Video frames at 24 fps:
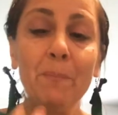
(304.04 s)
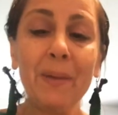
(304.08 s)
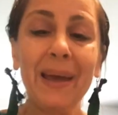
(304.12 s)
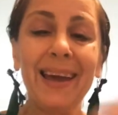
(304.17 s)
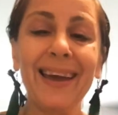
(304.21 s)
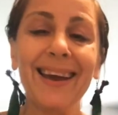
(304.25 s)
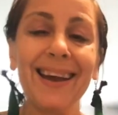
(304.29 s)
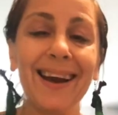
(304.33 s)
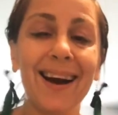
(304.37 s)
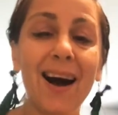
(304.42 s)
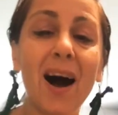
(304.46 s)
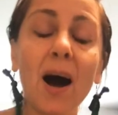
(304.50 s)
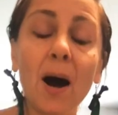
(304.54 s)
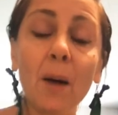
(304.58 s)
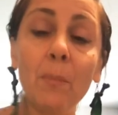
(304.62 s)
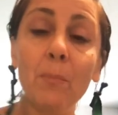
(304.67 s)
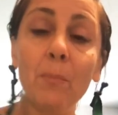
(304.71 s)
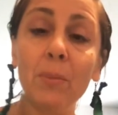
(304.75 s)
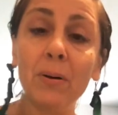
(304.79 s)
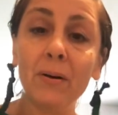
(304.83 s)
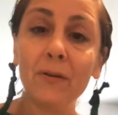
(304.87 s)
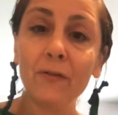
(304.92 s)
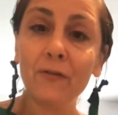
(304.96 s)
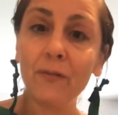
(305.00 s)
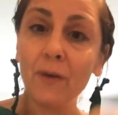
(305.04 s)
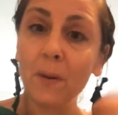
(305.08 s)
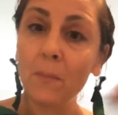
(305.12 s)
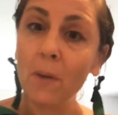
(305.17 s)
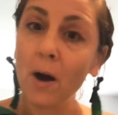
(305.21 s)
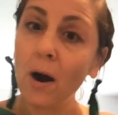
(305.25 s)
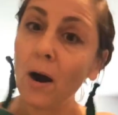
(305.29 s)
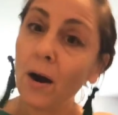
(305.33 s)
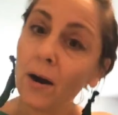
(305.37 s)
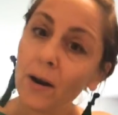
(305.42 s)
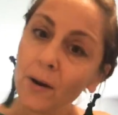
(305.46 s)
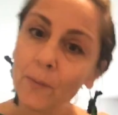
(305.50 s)
pick up
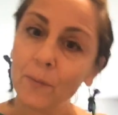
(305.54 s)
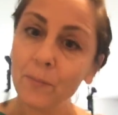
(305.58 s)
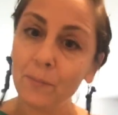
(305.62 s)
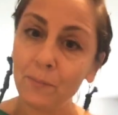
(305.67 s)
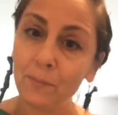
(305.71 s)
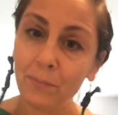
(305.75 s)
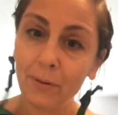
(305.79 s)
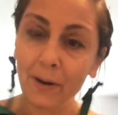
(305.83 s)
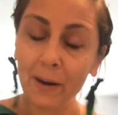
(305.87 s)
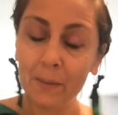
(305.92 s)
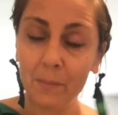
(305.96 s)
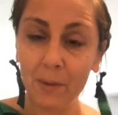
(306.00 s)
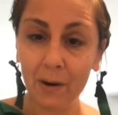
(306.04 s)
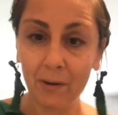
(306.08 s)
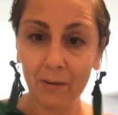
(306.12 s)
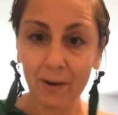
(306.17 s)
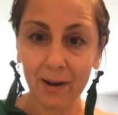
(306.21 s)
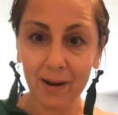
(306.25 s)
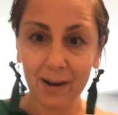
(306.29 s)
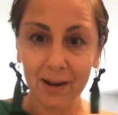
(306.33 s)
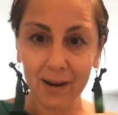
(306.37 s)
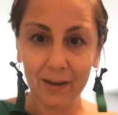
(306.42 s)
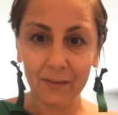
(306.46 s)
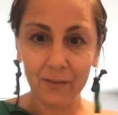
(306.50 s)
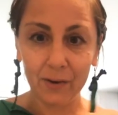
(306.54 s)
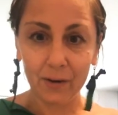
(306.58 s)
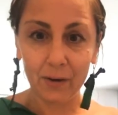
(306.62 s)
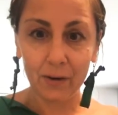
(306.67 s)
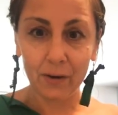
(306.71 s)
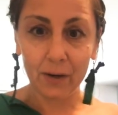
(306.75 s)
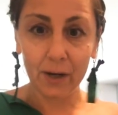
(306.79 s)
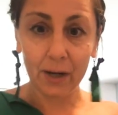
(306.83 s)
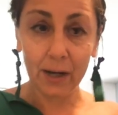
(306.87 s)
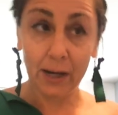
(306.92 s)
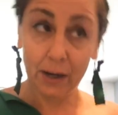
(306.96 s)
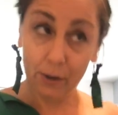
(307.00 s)
from our primary
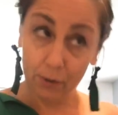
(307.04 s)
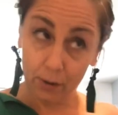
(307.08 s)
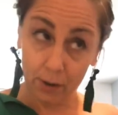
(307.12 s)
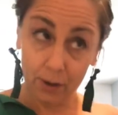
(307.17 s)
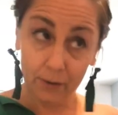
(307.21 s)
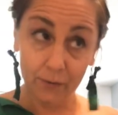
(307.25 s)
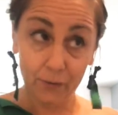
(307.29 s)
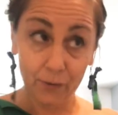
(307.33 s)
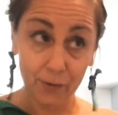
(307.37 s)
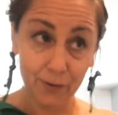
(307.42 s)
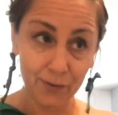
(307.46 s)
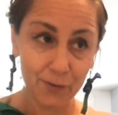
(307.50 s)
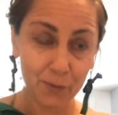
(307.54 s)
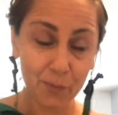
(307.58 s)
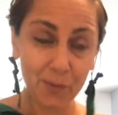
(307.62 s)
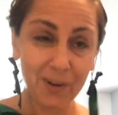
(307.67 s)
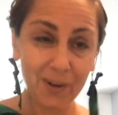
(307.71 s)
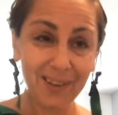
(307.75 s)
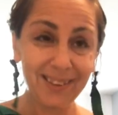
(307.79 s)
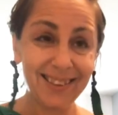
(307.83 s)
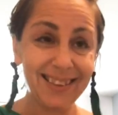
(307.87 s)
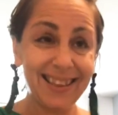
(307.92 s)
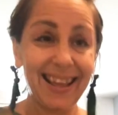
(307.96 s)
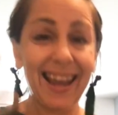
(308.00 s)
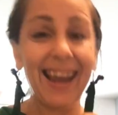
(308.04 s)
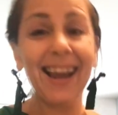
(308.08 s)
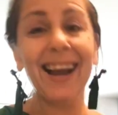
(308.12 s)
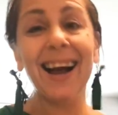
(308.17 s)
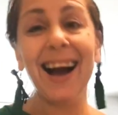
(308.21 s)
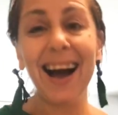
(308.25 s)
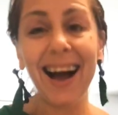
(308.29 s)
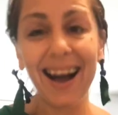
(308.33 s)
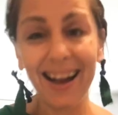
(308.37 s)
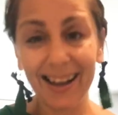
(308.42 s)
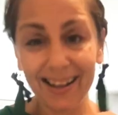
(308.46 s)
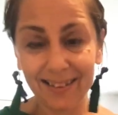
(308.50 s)
caregivers what they
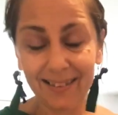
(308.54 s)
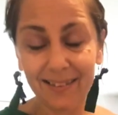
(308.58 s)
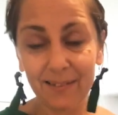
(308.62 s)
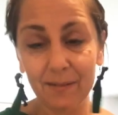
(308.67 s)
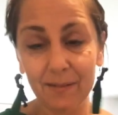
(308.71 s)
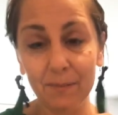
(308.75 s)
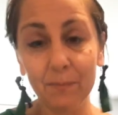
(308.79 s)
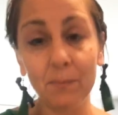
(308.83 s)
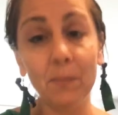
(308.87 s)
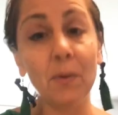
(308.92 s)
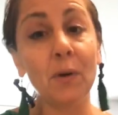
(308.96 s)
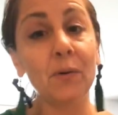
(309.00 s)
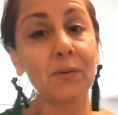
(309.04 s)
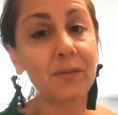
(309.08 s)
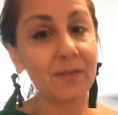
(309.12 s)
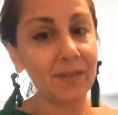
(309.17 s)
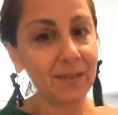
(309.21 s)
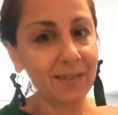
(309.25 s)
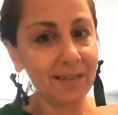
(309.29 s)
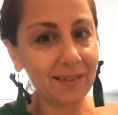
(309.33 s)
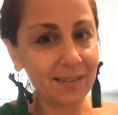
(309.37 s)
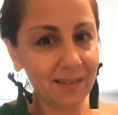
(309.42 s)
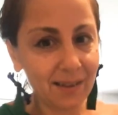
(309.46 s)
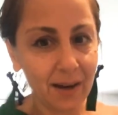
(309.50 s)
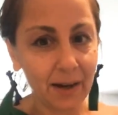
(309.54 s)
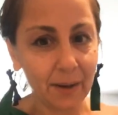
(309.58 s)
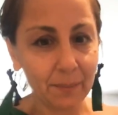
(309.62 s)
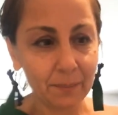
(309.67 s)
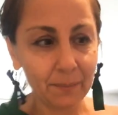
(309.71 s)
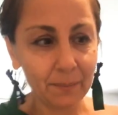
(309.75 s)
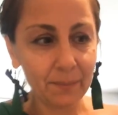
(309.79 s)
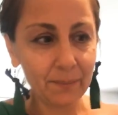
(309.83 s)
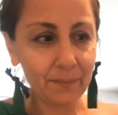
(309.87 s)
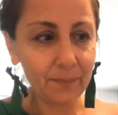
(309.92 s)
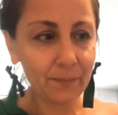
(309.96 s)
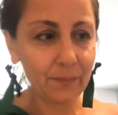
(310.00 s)
got most of the
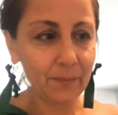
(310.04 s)
time.